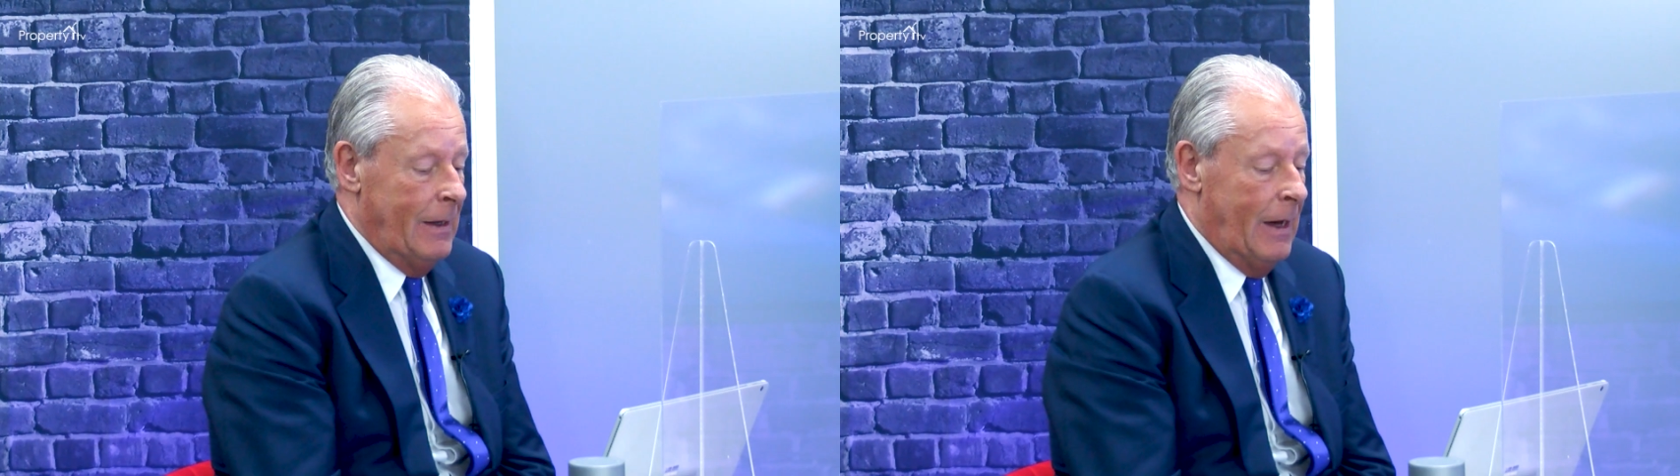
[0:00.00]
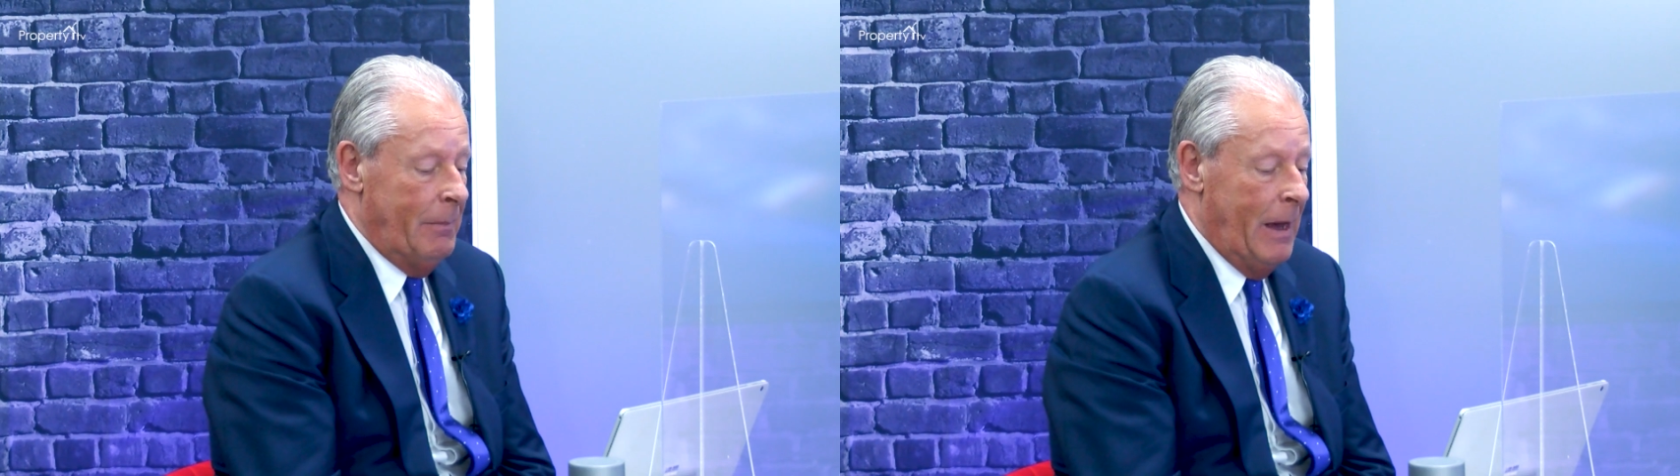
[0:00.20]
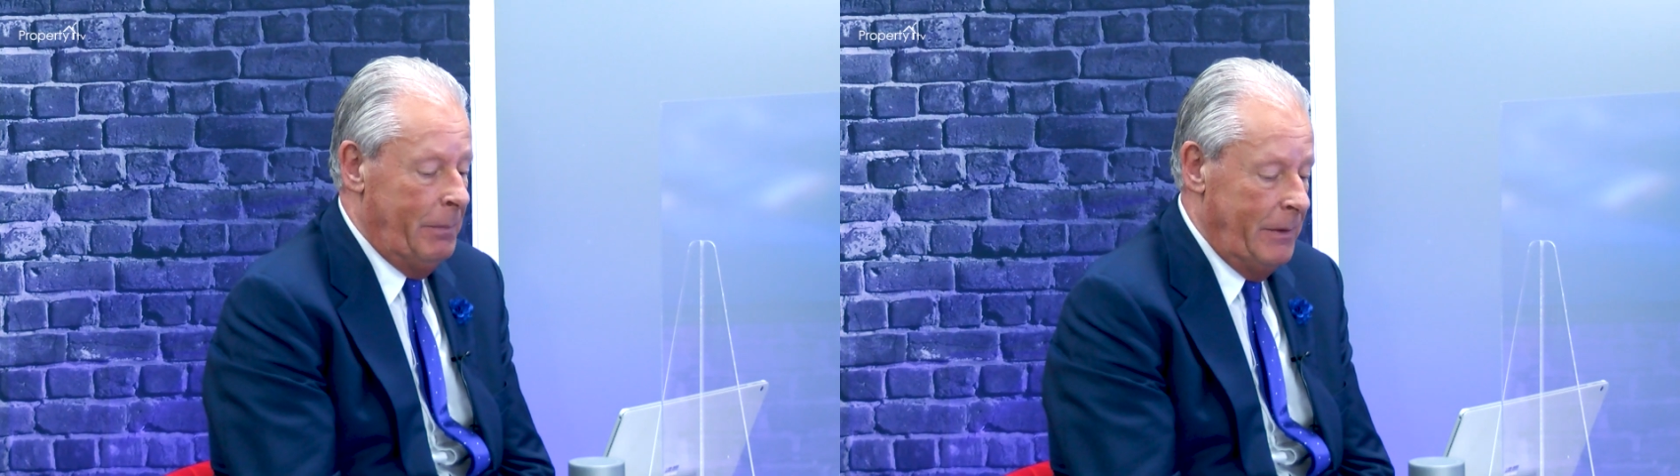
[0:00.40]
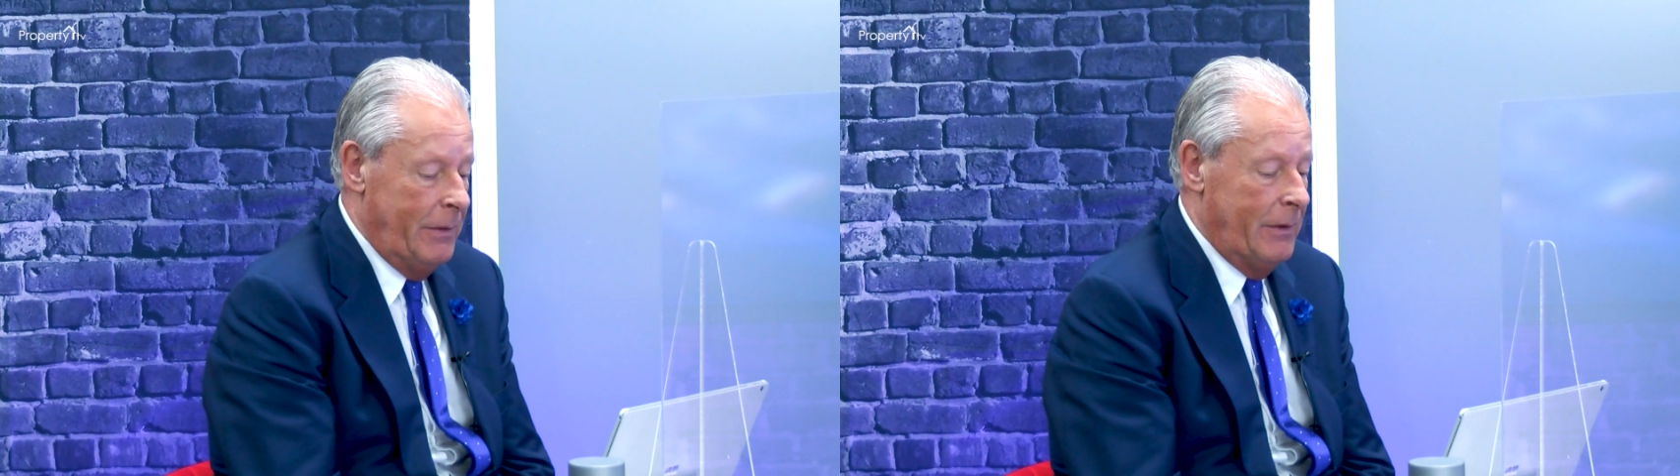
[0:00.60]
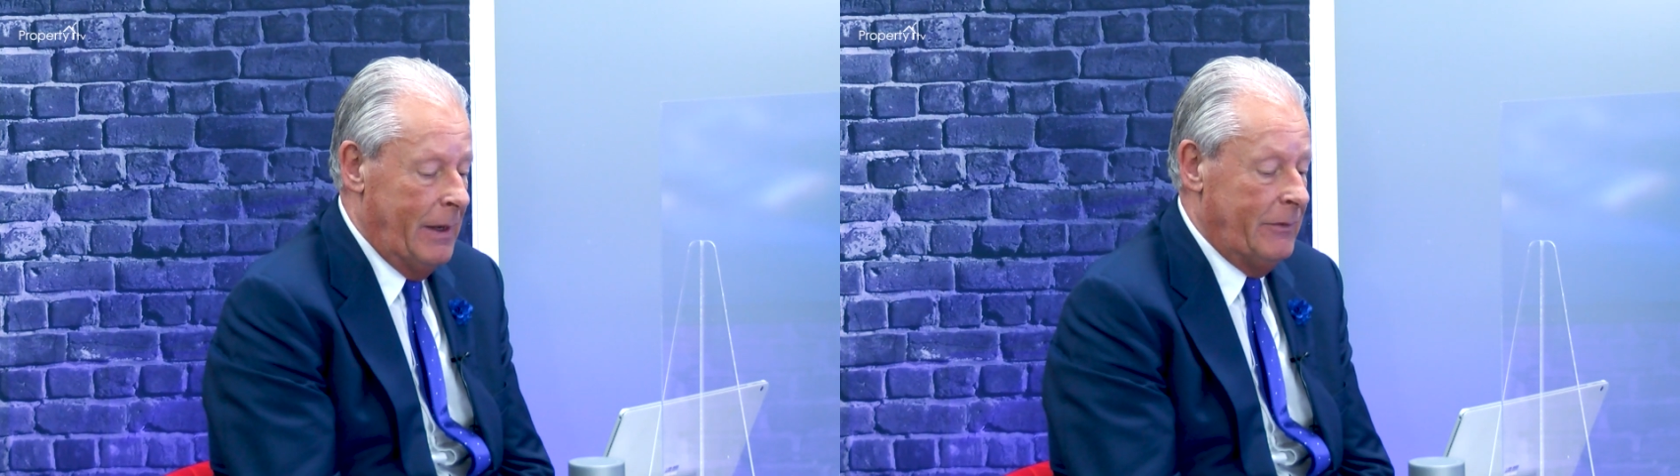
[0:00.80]
I'm happy
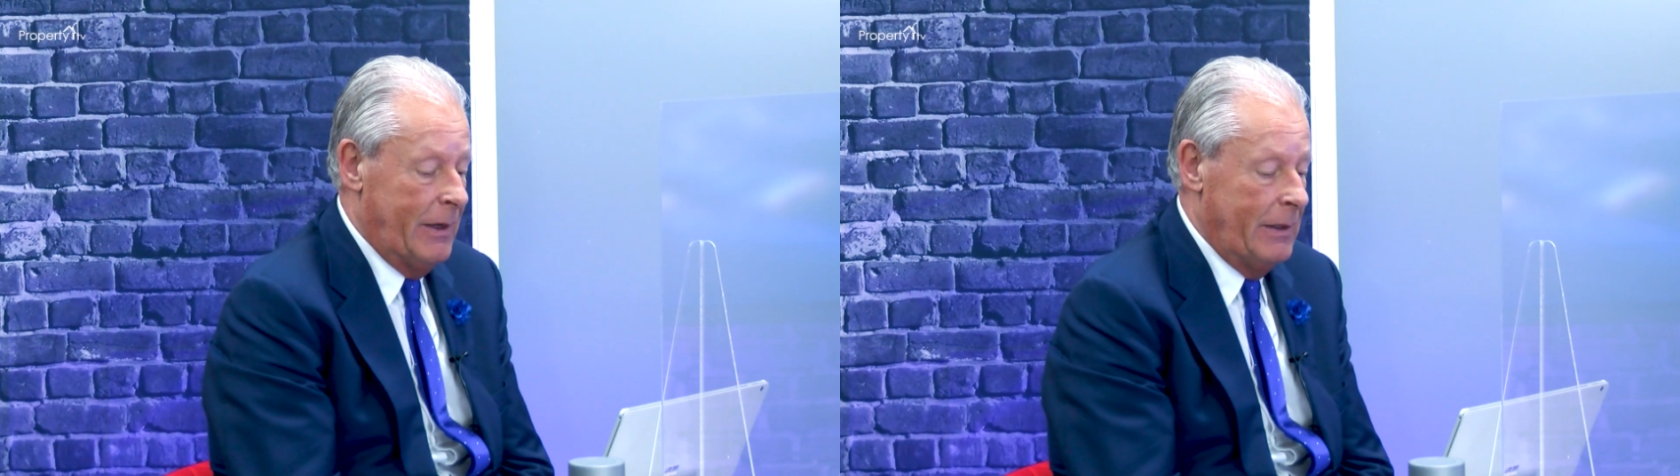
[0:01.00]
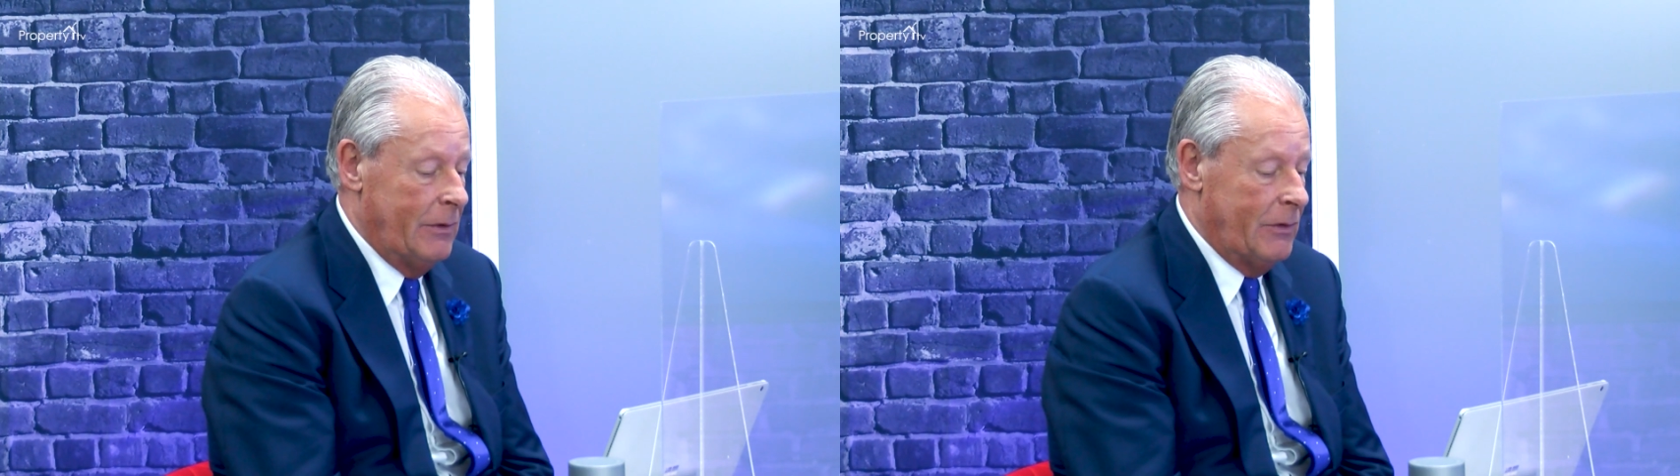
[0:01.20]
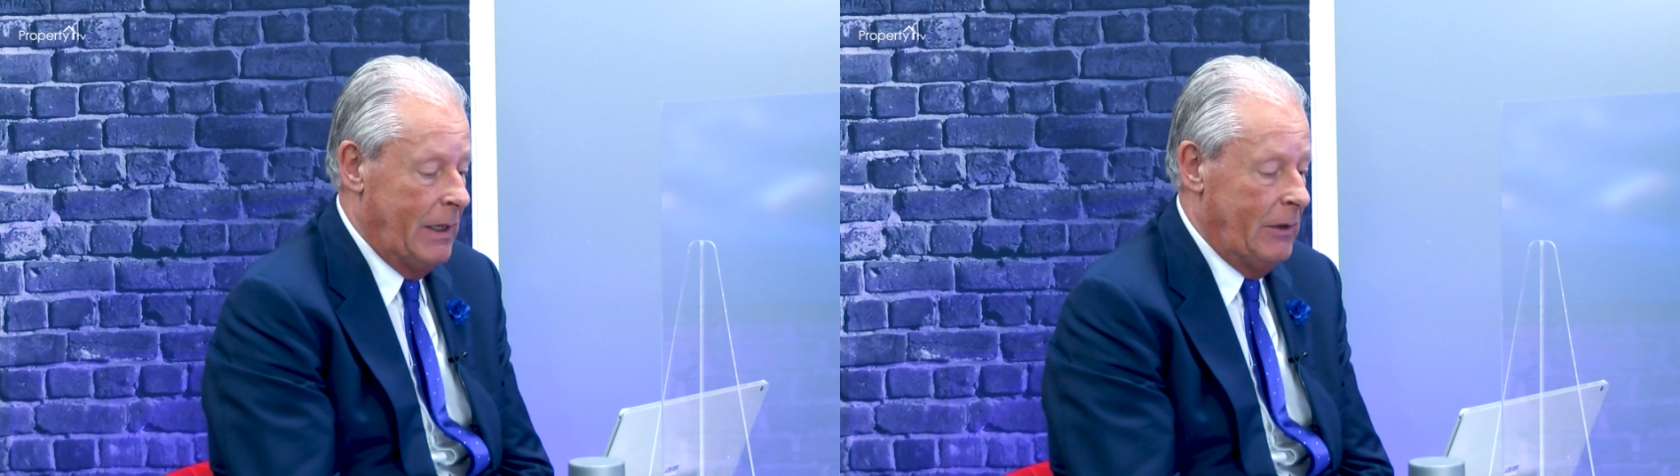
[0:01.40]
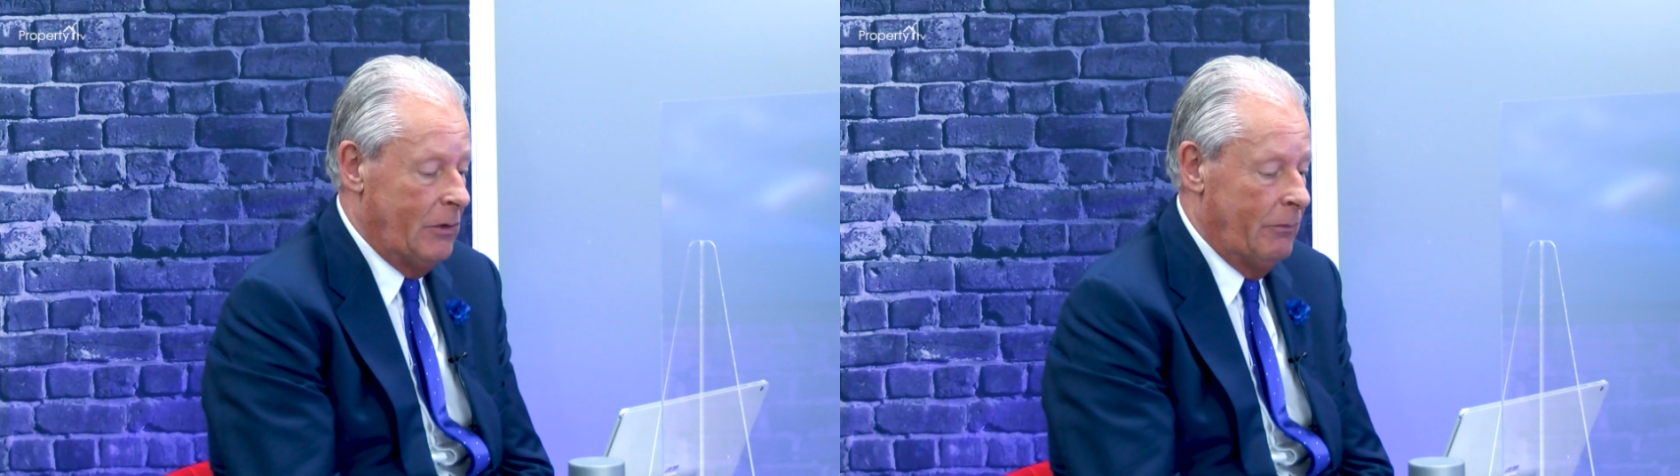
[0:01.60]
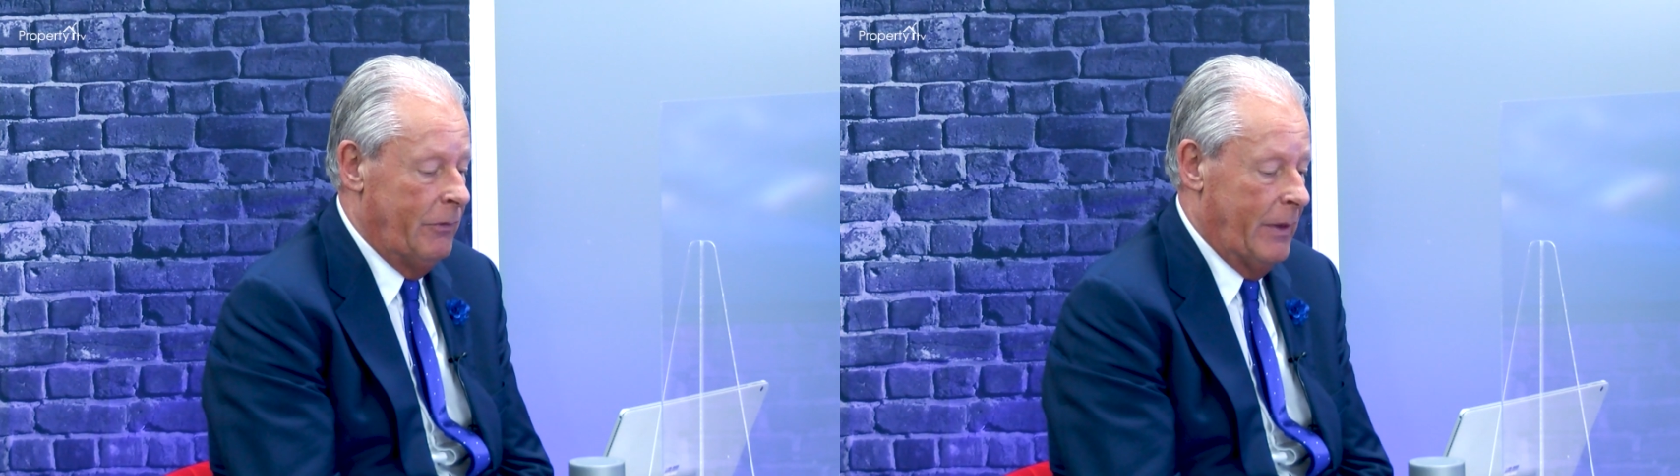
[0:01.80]
that the tenant
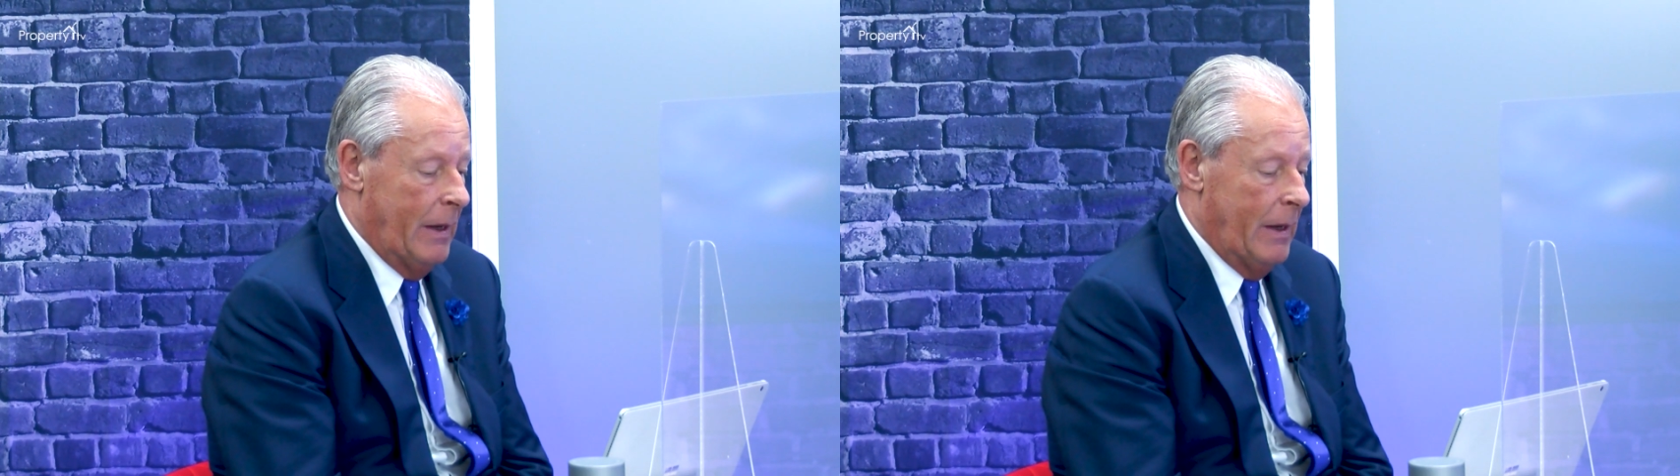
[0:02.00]
stays on for